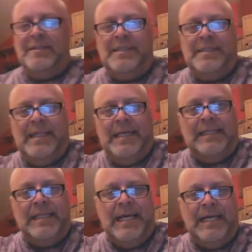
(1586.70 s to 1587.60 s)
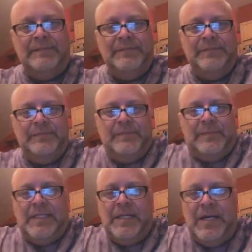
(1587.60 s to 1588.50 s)
She's like that.
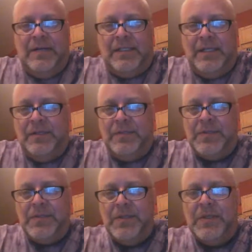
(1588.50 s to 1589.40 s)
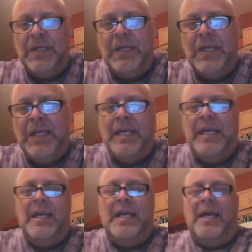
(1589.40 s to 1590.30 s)
You know how it goes.
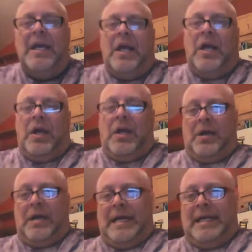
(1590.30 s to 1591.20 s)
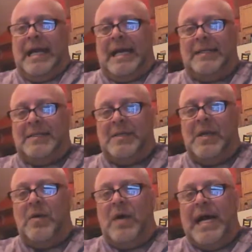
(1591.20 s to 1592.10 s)
All right, guys.
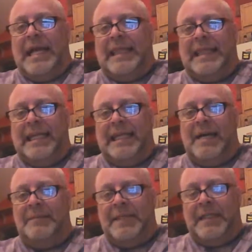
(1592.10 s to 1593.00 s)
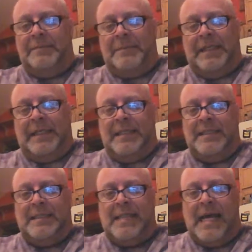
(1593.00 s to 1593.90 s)
So I think I'm gonna
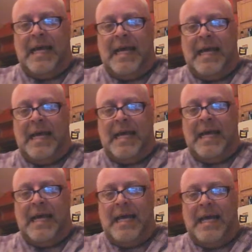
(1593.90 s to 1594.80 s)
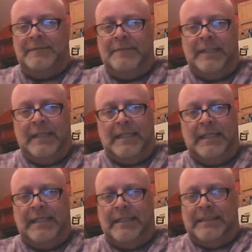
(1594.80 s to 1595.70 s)
be signing
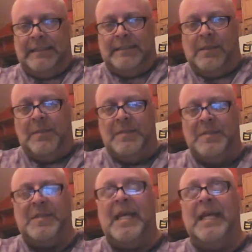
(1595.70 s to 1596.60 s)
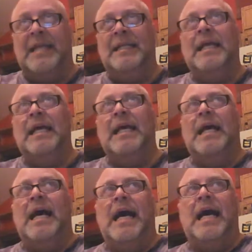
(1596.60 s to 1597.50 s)
off. It's
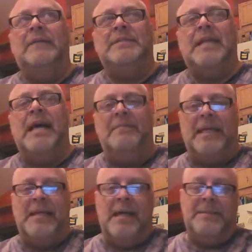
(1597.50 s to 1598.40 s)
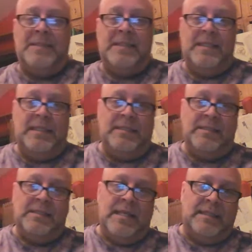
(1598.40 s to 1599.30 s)
almost 10. I have to have my
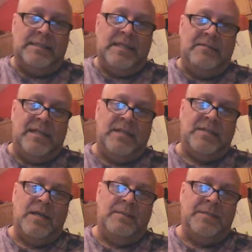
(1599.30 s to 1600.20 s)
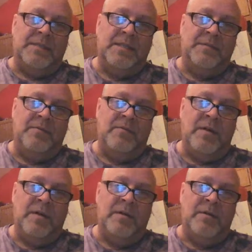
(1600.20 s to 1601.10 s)
cup of tea because I like to have a nice cup of
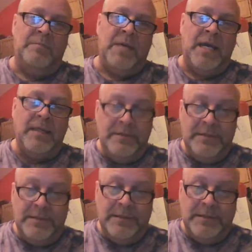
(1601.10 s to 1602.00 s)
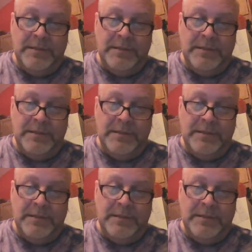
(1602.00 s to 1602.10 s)
tea before I go to bed.